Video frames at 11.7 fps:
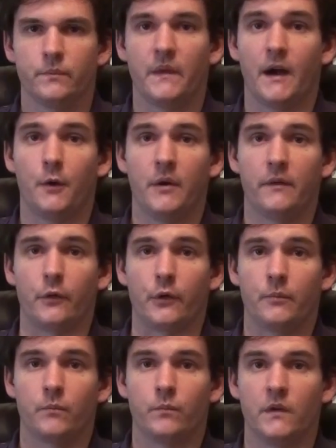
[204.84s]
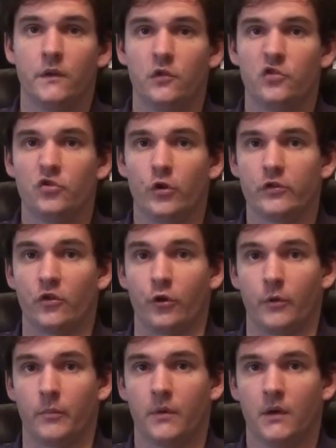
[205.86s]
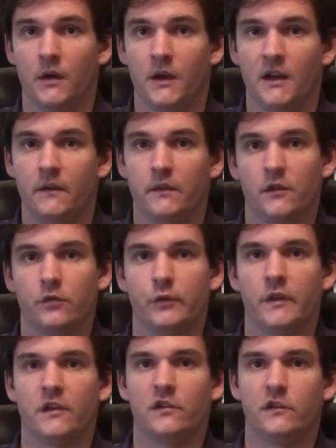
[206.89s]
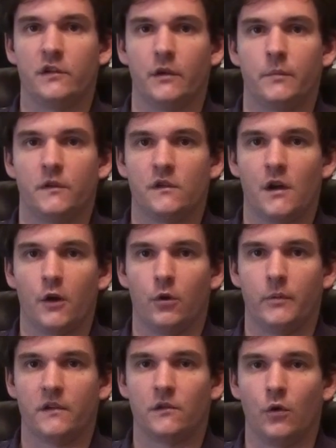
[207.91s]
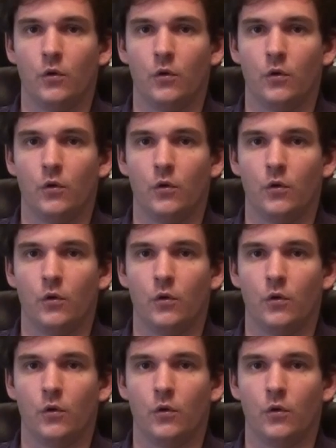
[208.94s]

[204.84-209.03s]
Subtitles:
However, in the short term, this relationship does not always